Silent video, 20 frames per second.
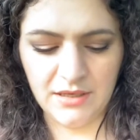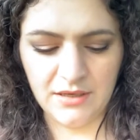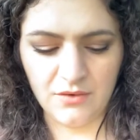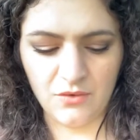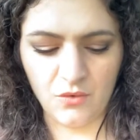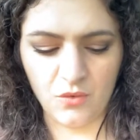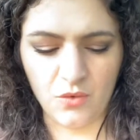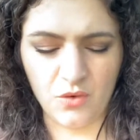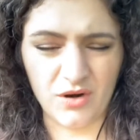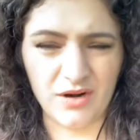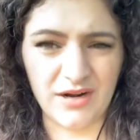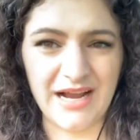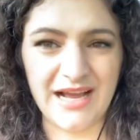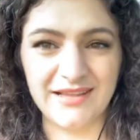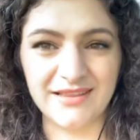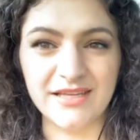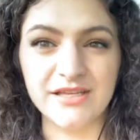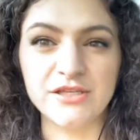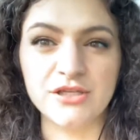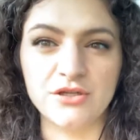or
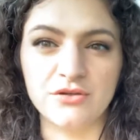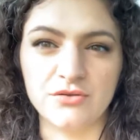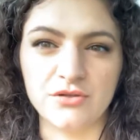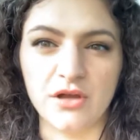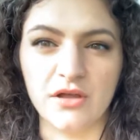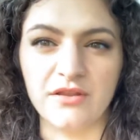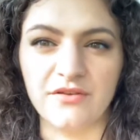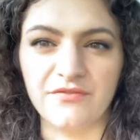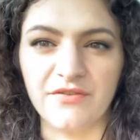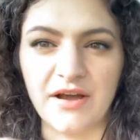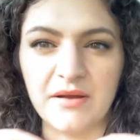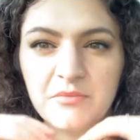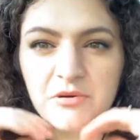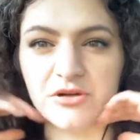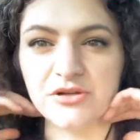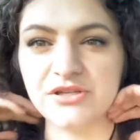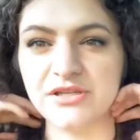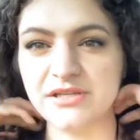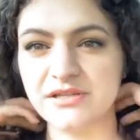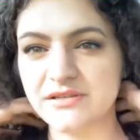at least use all the
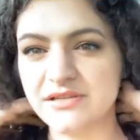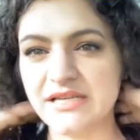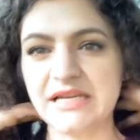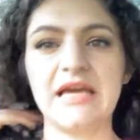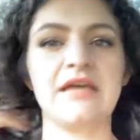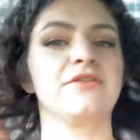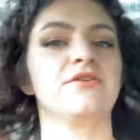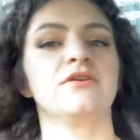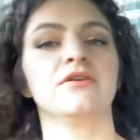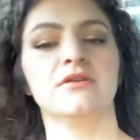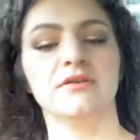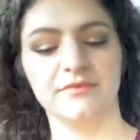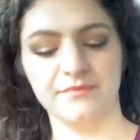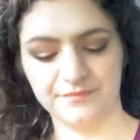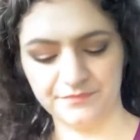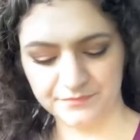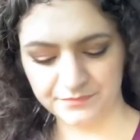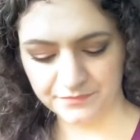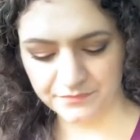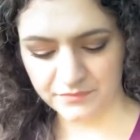fibers together
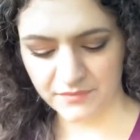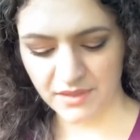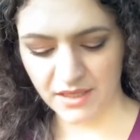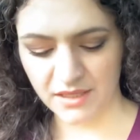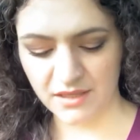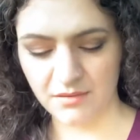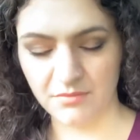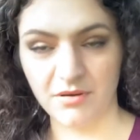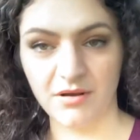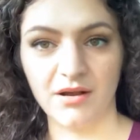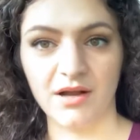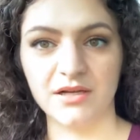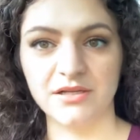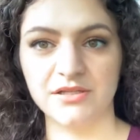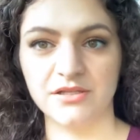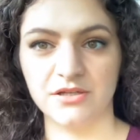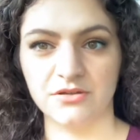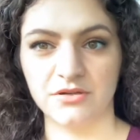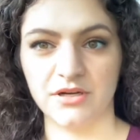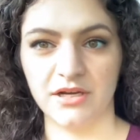in the box
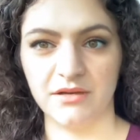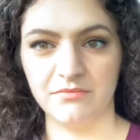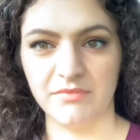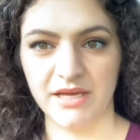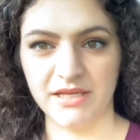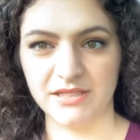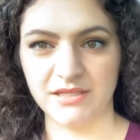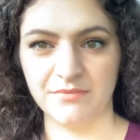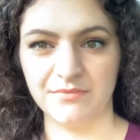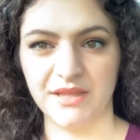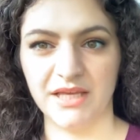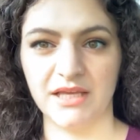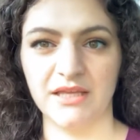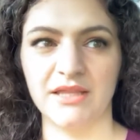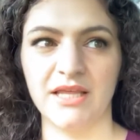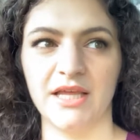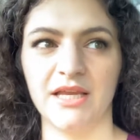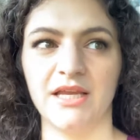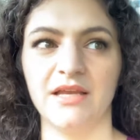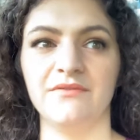to try and make something
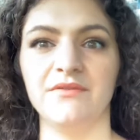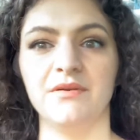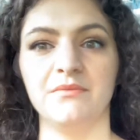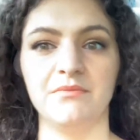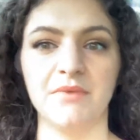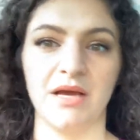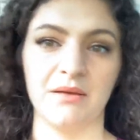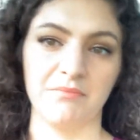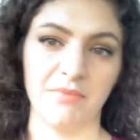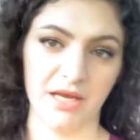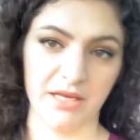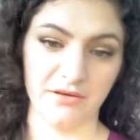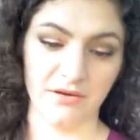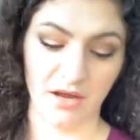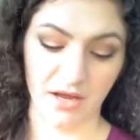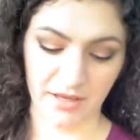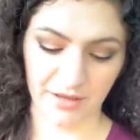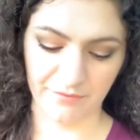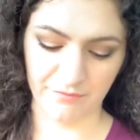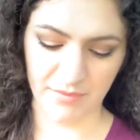that even I might
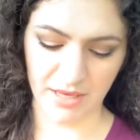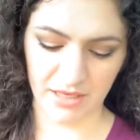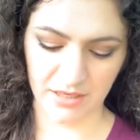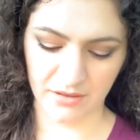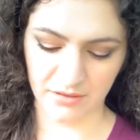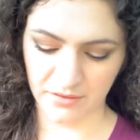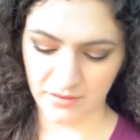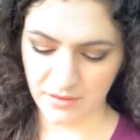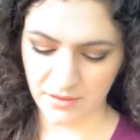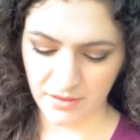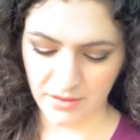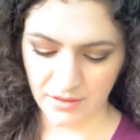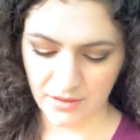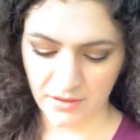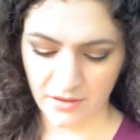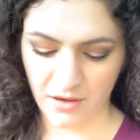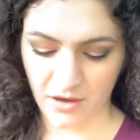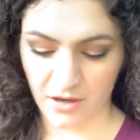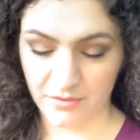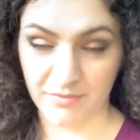not have made
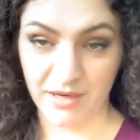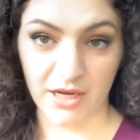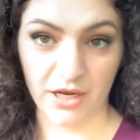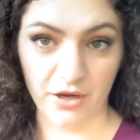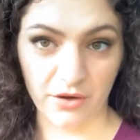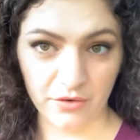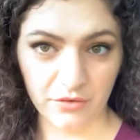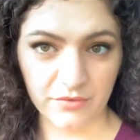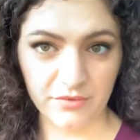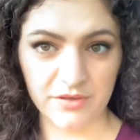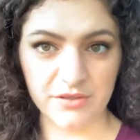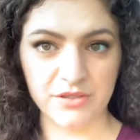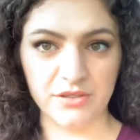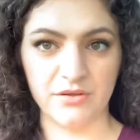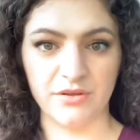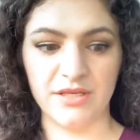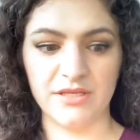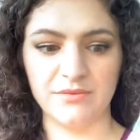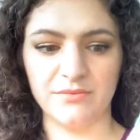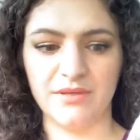on my own. So
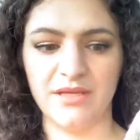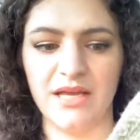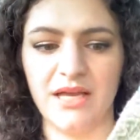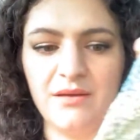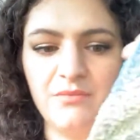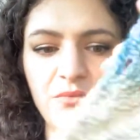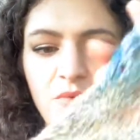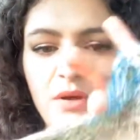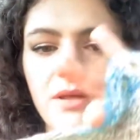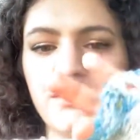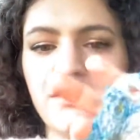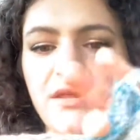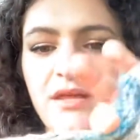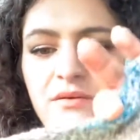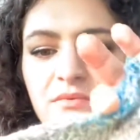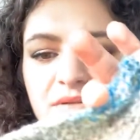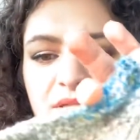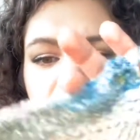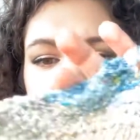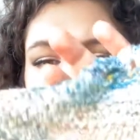this one came with,
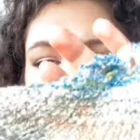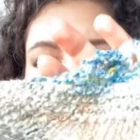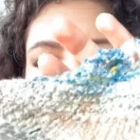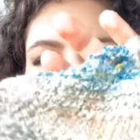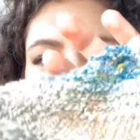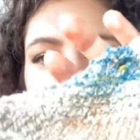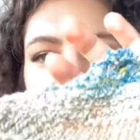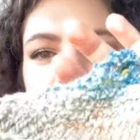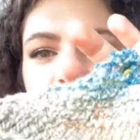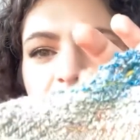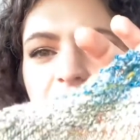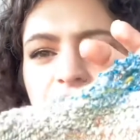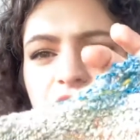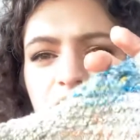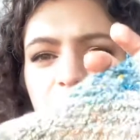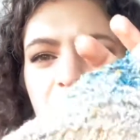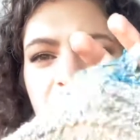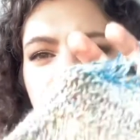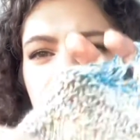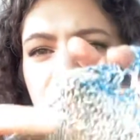it was like a sage
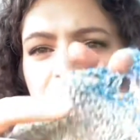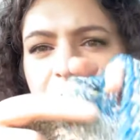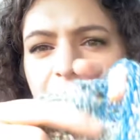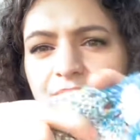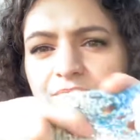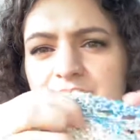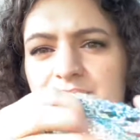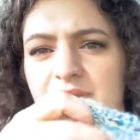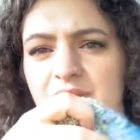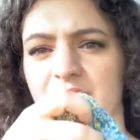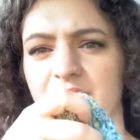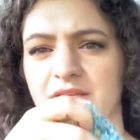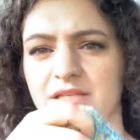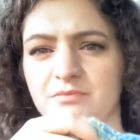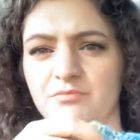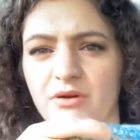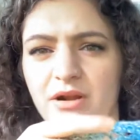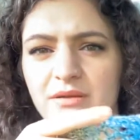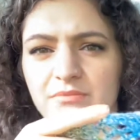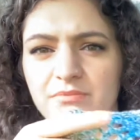green and this
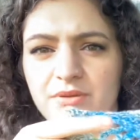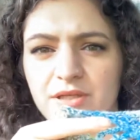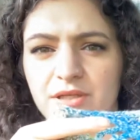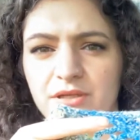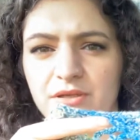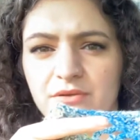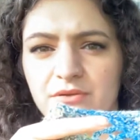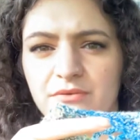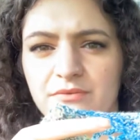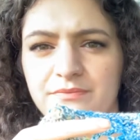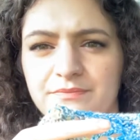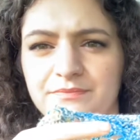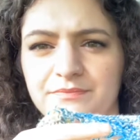bright blue